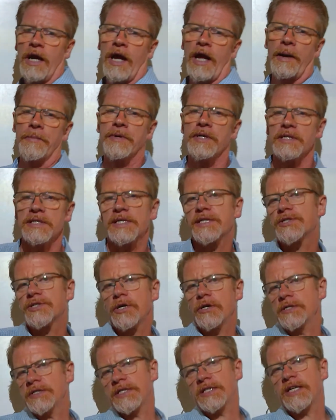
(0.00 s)
I'm going to
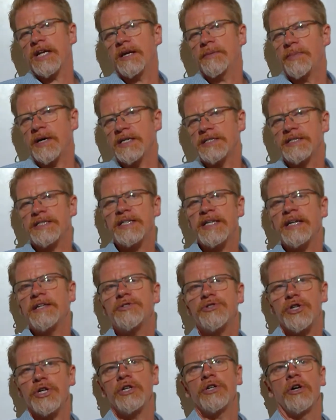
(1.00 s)
start today by
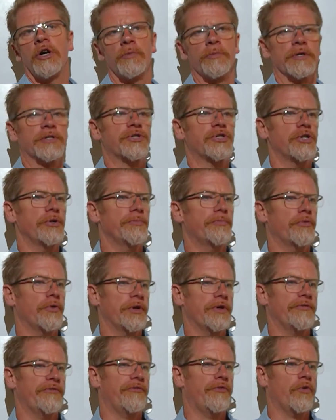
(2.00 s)
teaching homework
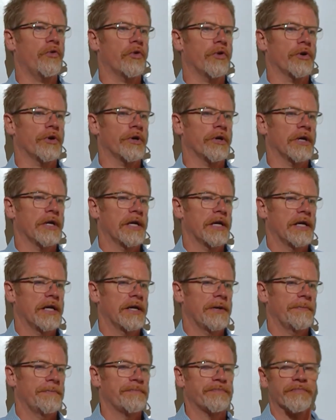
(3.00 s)
2.4,
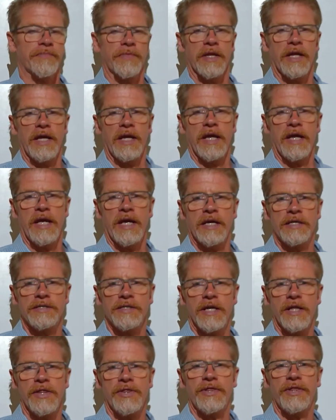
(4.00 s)

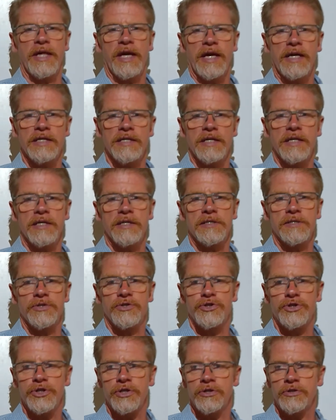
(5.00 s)
and that
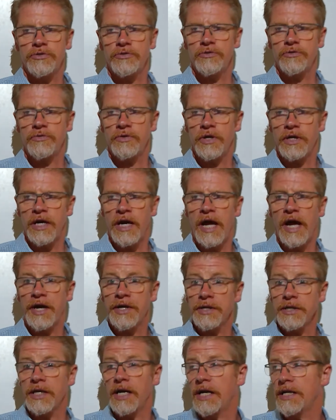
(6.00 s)
is due
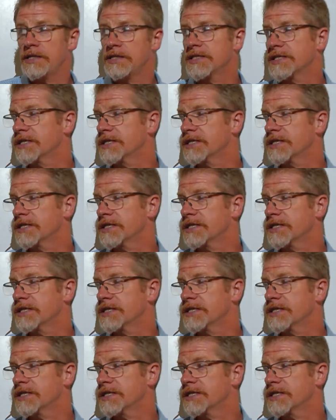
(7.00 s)
online